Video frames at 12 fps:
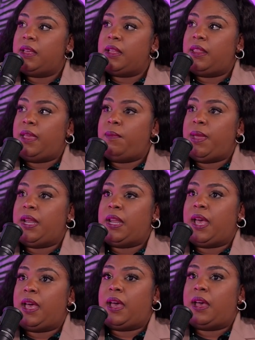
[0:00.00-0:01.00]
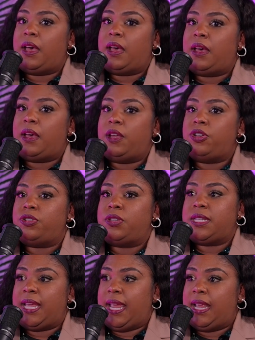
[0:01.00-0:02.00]
they may not
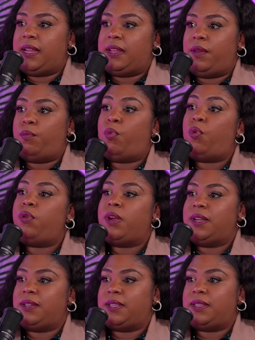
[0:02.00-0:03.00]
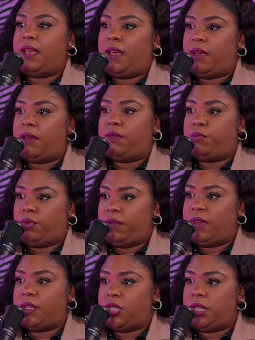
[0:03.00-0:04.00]
understand the importance of
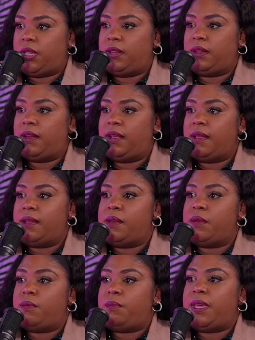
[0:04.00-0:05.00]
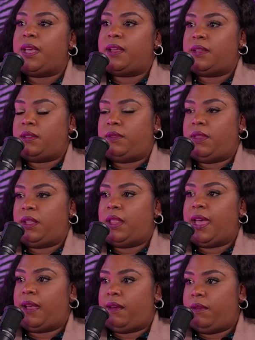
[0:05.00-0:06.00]
prevention because of the
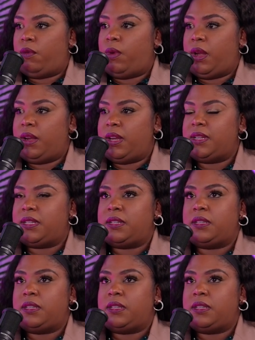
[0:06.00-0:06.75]
lack of awareness. And